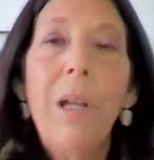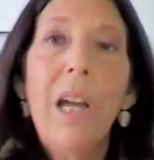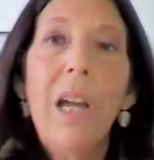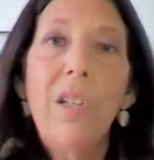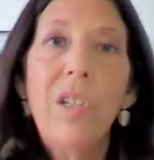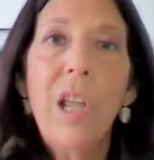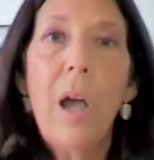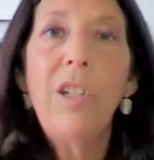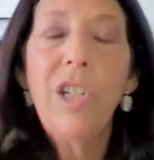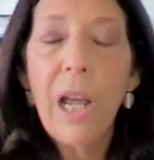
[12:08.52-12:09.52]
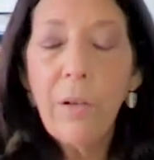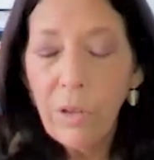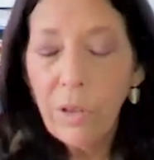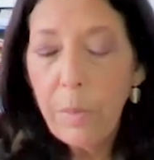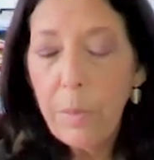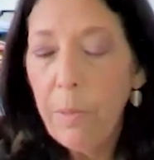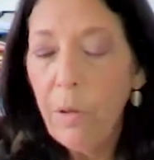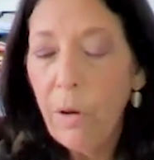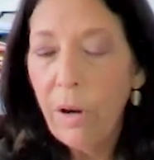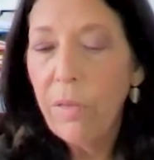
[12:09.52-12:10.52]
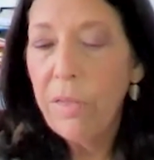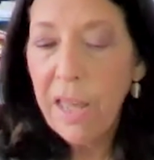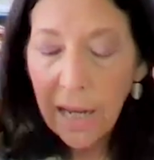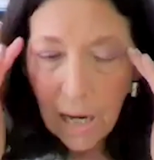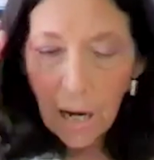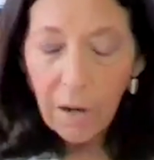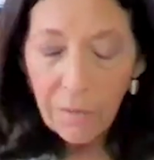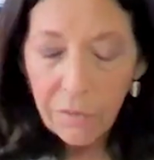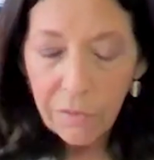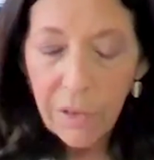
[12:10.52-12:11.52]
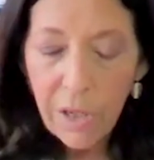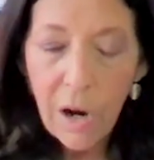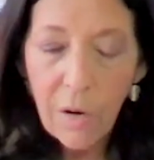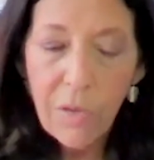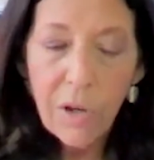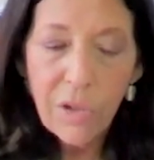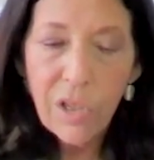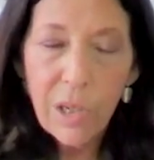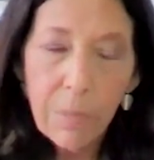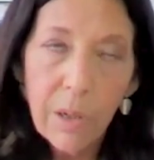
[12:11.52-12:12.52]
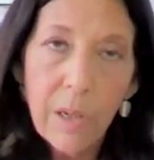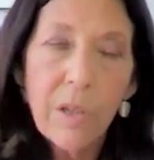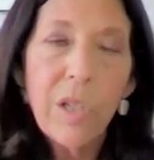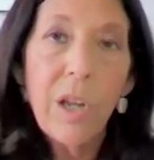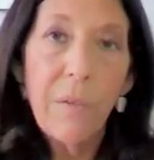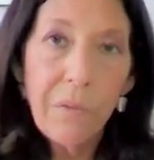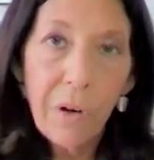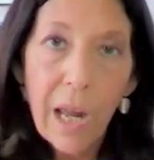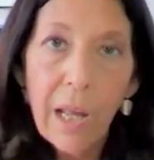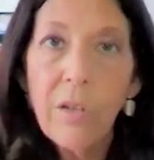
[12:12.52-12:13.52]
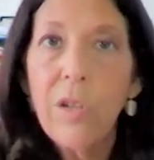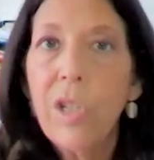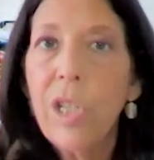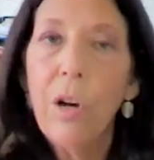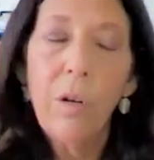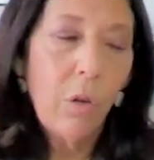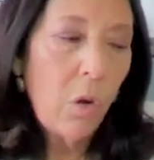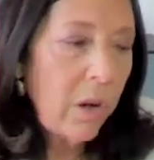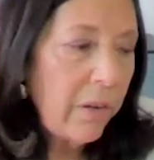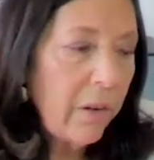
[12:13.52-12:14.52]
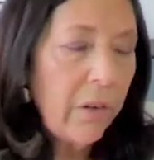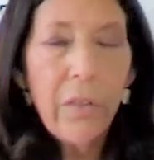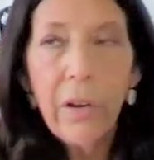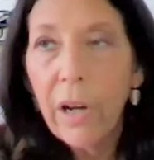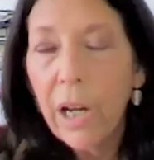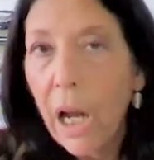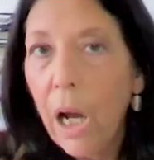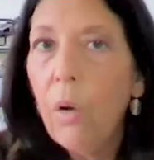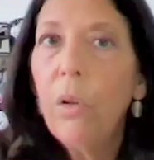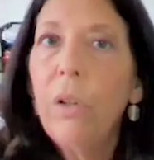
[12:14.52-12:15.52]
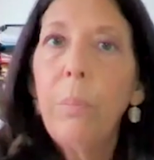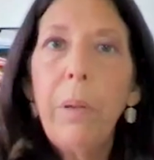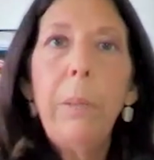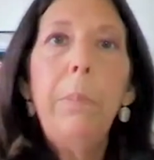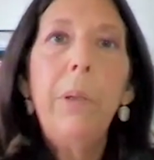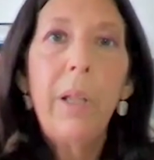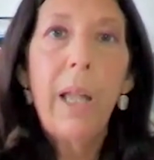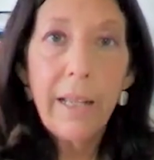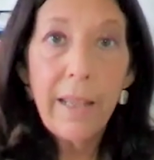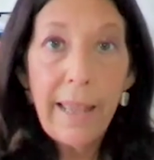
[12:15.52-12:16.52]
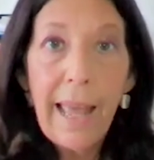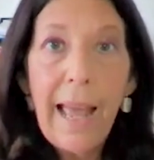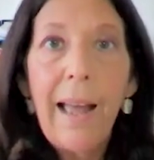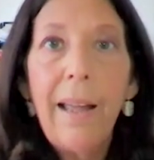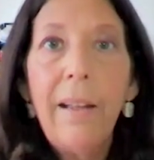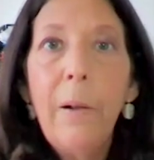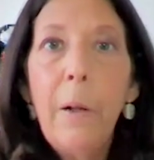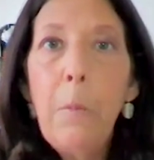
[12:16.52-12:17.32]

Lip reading: Because generally people think of, their siblings, their friends, their lawyer, their accountant, people like that